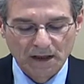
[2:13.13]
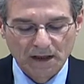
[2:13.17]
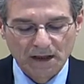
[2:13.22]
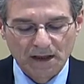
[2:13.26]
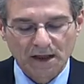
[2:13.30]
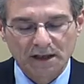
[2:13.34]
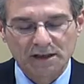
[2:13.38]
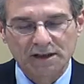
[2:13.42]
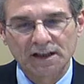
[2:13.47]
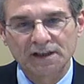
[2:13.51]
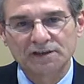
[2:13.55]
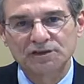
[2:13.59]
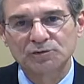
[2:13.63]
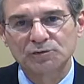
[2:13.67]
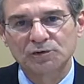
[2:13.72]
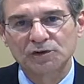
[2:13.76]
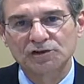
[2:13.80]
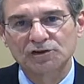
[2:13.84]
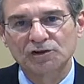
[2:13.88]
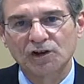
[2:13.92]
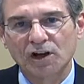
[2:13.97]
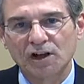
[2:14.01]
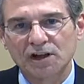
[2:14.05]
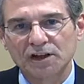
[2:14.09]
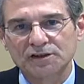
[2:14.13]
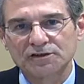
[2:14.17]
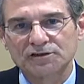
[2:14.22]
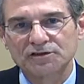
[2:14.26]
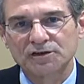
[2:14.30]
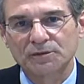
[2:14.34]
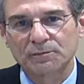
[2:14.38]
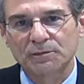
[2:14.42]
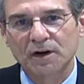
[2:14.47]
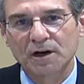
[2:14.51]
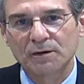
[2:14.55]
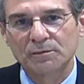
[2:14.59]
I'd like to acknowledge
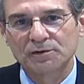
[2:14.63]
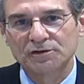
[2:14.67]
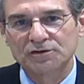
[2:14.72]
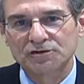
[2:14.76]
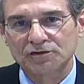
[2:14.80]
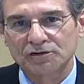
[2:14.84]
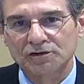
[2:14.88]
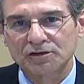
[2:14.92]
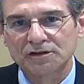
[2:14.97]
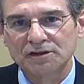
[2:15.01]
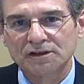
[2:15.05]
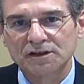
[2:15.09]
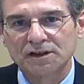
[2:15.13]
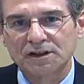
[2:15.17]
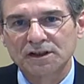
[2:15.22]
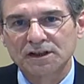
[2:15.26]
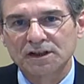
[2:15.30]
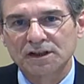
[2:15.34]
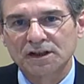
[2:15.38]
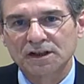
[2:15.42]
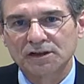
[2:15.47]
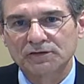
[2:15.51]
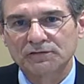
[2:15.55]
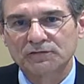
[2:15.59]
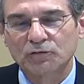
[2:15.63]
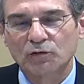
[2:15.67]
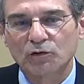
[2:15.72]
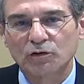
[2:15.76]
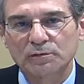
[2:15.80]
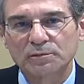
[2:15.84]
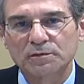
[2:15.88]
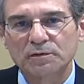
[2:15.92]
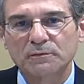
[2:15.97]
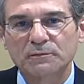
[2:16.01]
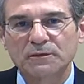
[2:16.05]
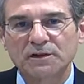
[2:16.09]
the publisher for
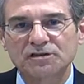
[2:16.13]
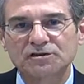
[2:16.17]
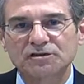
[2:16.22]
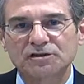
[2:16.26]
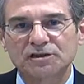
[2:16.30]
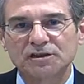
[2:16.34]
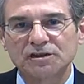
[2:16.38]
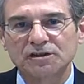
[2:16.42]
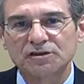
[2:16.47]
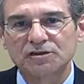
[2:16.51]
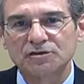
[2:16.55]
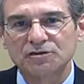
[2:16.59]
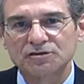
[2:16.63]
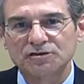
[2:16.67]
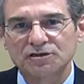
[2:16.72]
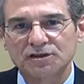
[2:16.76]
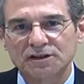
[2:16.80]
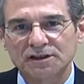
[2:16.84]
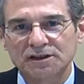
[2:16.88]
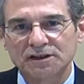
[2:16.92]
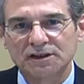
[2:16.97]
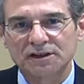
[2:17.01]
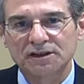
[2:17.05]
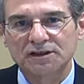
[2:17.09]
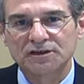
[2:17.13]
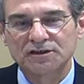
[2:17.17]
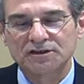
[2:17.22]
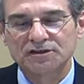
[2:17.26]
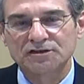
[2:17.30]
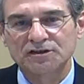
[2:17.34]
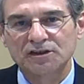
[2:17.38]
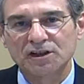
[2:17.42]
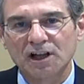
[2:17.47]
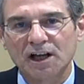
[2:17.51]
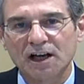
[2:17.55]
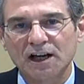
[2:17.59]
permission in using the
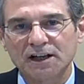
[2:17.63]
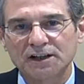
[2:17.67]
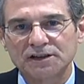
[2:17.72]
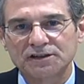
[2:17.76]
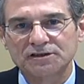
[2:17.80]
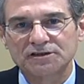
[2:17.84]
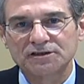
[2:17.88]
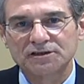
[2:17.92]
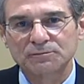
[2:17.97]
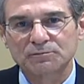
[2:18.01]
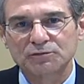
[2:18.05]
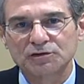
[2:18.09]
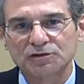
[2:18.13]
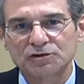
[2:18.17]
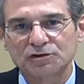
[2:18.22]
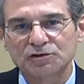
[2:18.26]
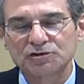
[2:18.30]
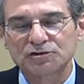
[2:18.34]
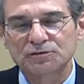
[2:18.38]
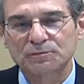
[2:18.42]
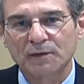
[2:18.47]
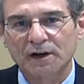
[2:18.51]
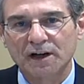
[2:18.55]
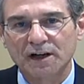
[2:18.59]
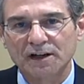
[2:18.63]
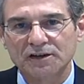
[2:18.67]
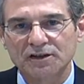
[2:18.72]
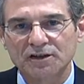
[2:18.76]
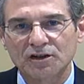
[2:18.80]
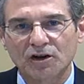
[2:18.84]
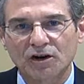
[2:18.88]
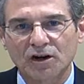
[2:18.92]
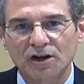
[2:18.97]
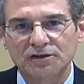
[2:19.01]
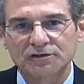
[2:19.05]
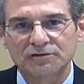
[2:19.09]
slides produced by the
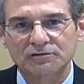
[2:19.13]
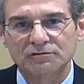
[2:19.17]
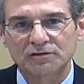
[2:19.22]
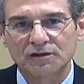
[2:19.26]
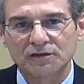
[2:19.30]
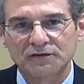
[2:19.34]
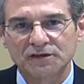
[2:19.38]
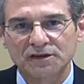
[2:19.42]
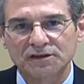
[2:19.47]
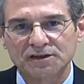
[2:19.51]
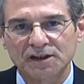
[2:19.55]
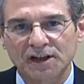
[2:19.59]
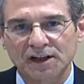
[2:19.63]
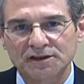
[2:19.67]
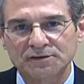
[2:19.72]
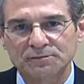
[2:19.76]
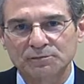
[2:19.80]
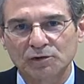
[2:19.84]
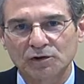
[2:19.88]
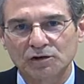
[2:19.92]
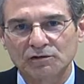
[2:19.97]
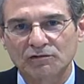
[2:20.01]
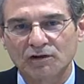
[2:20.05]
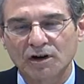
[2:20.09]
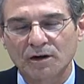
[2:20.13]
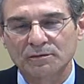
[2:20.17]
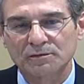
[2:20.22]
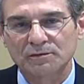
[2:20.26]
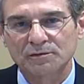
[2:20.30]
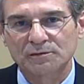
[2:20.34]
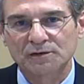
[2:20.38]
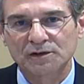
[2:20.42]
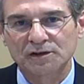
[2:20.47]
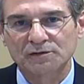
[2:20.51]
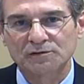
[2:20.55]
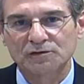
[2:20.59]
author of the textbook,
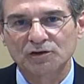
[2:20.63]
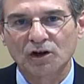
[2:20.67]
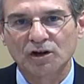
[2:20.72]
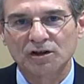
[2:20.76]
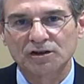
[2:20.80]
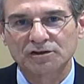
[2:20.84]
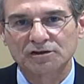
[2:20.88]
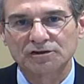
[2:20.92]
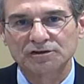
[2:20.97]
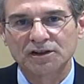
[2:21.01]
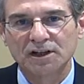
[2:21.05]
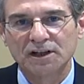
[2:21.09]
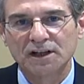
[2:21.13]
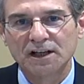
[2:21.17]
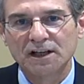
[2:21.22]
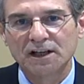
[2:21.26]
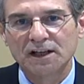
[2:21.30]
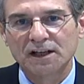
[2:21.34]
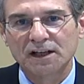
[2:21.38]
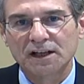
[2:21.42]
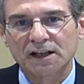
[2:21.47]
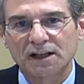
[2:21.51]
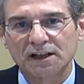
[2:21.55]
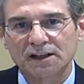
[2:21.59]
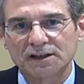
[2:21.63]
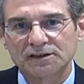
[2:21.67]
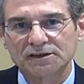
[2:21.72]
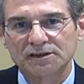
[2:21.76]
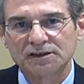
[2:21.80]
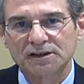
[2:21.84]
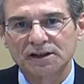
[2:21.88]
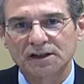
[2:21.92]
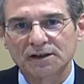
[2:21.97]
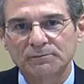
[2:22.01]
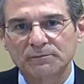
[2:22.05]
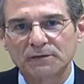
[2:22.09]
Robert McDonald,
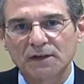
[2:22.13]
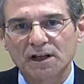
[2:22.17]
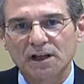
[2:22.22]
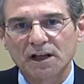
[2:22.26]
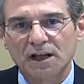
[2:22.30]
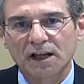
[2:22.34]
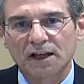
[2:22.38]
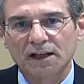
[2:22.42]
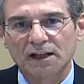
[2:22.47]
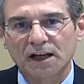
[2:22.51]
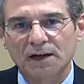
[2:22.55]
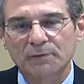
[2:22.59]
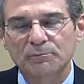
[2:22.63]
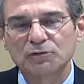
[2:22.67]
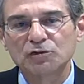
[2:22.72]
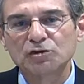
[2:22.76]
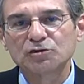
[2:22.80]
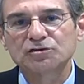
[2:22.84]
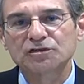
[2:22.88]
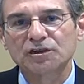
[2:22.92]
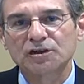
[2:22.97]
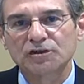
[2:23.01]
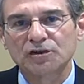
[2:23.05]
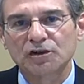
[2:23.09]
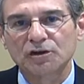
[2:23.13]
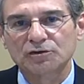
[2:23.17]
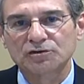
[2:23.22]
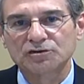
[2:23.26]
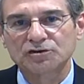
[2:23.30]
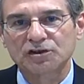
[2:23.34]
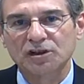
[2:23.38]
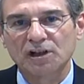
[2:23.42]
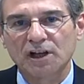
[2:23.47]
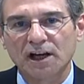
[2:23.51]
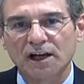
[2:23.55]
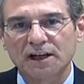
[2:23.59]
and I'm using those
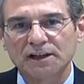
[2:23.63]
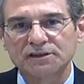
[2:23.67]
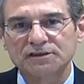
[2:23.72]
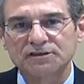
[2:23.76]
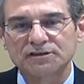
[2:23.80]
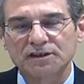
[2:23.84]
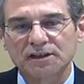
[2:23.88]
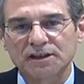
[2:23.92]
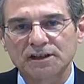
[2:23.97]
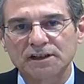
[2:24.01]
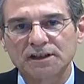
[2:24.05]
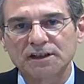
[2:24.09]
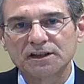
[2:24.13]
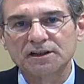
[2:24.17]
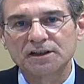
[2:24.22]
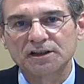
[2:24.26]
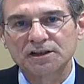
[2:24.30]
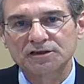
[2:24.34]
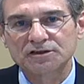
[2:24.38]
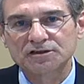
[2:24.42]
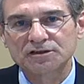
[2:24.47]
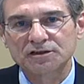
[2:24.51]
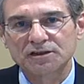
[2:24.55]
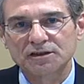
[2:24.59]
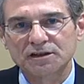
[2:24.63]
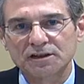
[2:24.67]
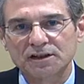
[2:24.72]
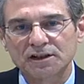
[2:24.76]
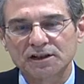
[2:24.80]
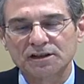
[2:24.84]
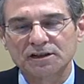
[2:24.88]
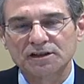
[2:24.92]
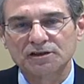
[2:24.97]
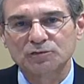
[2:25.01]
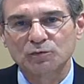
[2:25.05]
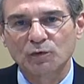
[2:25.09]
slides in this
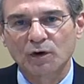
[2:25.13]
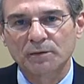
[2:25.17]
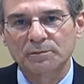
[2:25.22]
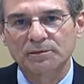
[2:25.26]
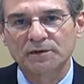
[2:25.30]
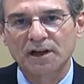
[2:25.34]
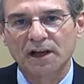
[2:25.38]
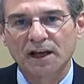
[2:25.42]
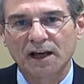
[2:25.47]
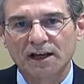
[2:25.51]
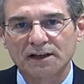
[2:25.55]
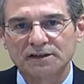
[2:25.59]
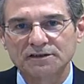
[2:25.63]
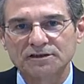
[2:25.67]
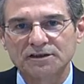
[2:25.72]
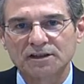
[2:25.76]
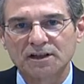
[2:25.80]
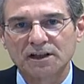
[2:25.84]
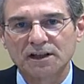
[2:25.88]
webcast,